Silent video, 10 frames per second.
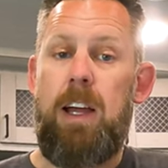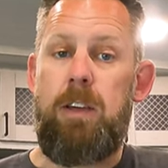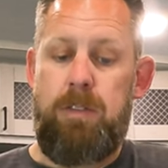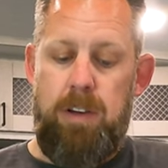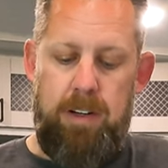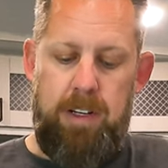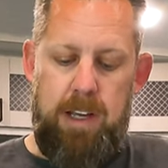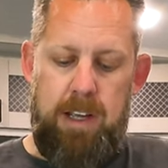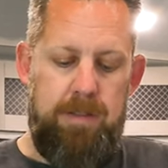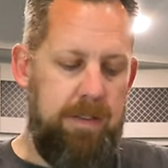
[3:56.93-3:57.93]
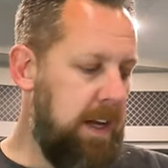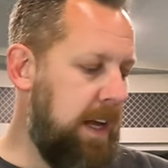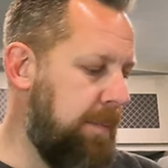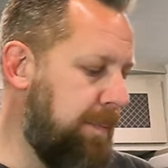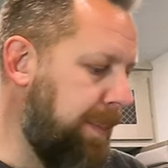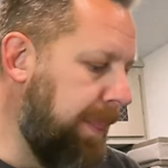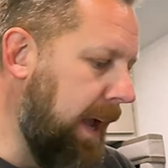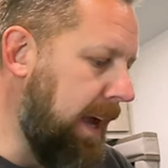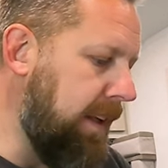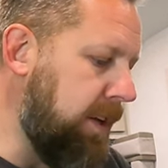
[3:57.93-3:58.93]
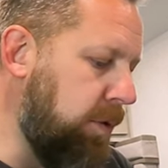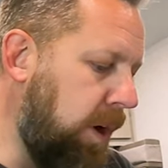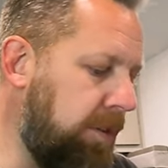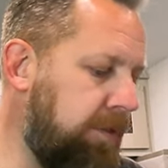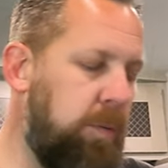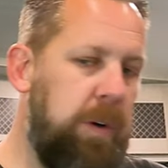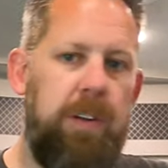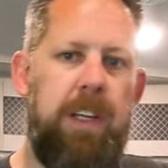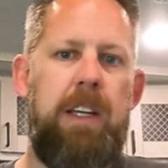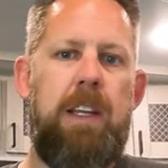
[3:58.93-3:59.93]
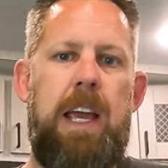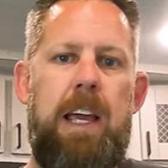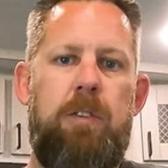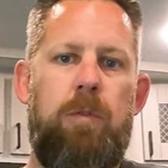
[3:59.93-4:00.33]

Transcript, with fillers: a utility knife, and then you also will need a